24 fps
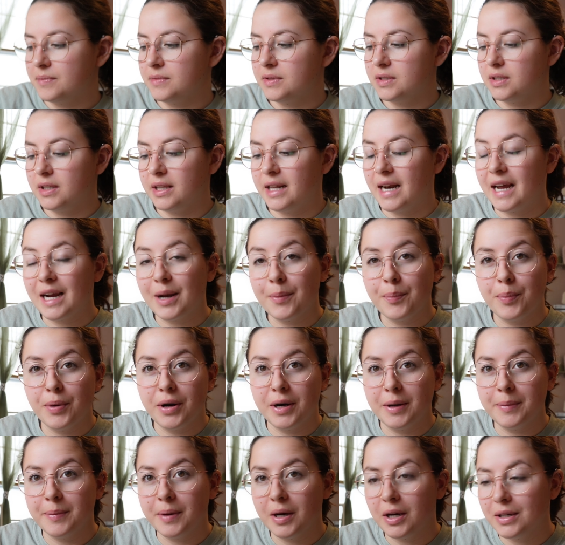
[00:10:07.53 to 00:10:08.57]
So then I can put
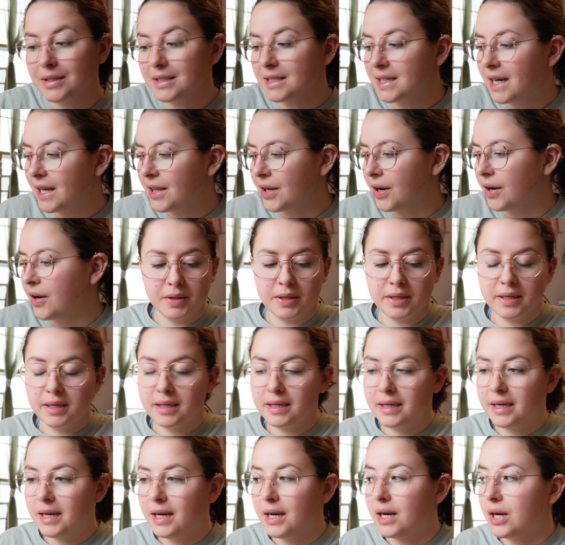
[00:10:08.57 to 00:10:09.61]
them all together.
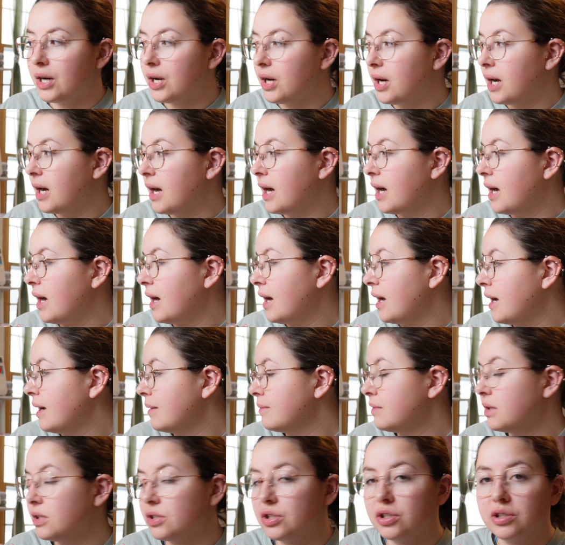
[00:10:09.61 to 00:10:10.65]
But yeah,
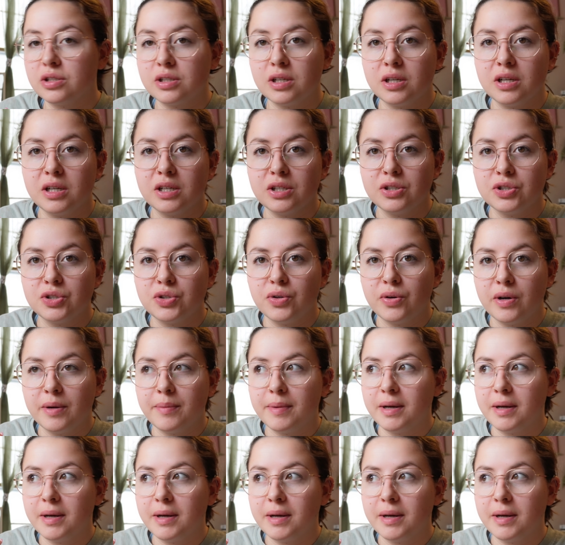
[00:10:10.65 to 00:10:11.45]
I'm just gonna enjoy